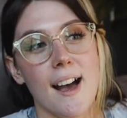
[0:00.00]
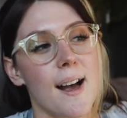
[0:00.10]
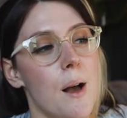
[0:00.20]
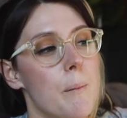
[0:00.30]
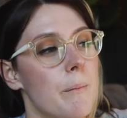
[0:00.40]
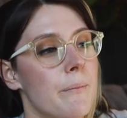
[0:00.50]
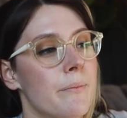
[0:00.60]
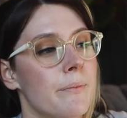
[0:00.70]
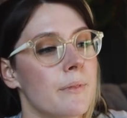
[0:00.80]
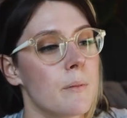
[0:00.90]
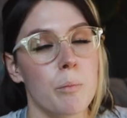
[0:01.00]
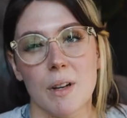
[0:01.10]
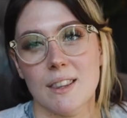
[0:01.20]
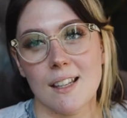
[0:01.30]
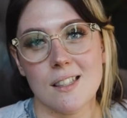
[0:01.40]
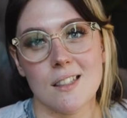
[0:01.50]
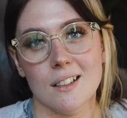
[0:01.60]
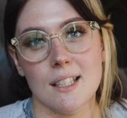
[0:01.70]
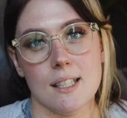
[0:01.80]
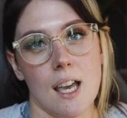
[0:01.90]
Um, but they
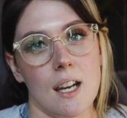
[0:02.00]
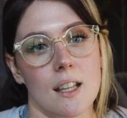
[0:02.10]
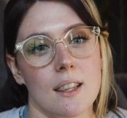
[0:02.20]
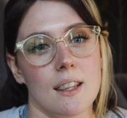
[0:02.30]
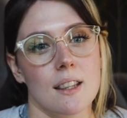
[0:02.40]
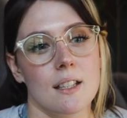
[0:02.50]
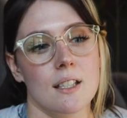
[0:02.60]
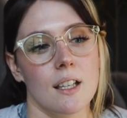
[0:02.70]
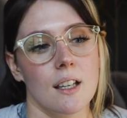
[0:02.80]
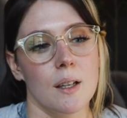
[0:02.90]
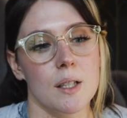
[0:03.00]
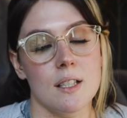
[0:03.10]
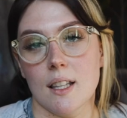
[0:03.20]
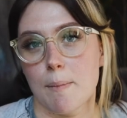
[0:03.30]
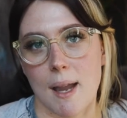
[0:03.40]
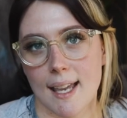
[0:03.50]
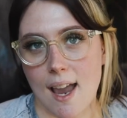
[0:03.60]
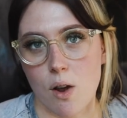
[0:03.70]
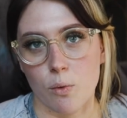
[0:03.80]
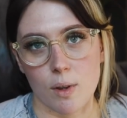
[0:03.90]
still decided to delete my
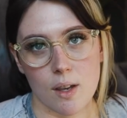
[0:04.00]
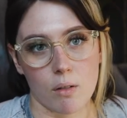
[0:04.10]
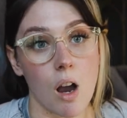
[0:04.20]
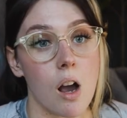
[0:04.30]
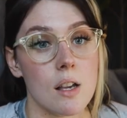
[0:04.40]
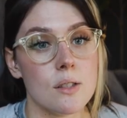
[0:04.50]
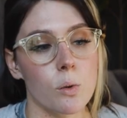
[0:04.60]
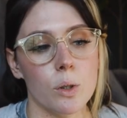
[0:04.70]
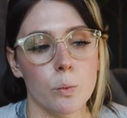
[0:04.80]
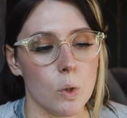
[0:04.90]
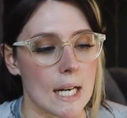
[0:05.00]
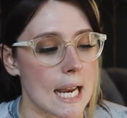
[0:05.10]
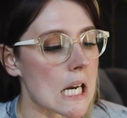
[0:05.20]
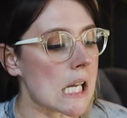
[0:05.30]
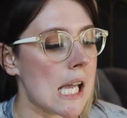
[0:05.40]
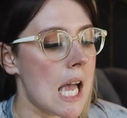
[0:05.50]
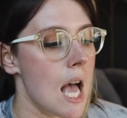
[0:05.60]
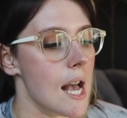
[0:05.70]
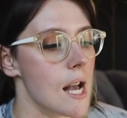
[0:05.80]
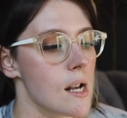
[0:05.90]
account without cause or warning.
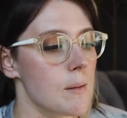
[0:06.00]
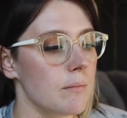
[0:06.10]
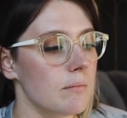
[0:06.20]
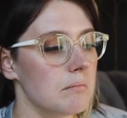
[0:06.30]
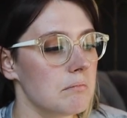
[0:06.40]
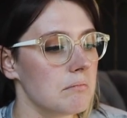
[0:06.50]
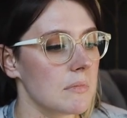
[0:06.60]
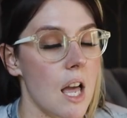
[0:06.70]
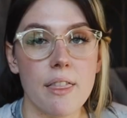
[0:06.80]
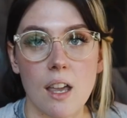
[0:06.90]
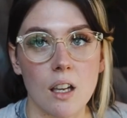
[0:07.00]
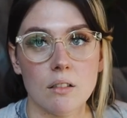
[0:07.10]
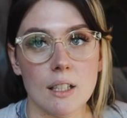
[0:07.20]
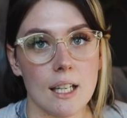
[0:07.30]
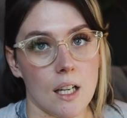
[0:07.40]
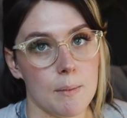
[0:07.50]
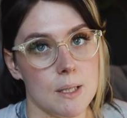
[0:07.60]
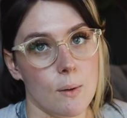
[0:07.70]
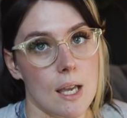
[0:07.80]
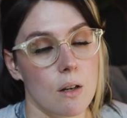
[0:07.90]
Um, nothing leading up
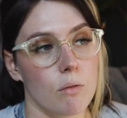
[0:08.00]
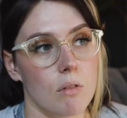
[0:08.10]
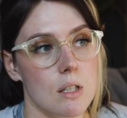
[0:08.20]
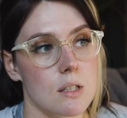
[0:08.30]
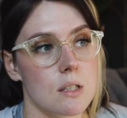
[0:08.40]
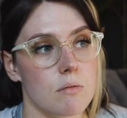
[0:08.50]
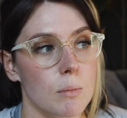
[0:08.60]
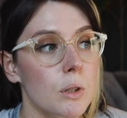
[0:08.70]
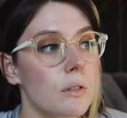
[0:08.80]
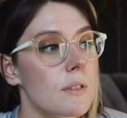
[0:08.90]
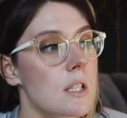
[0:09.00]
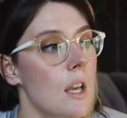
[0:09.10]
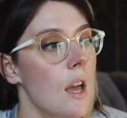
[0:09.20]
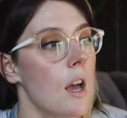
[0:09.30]
to it was removed.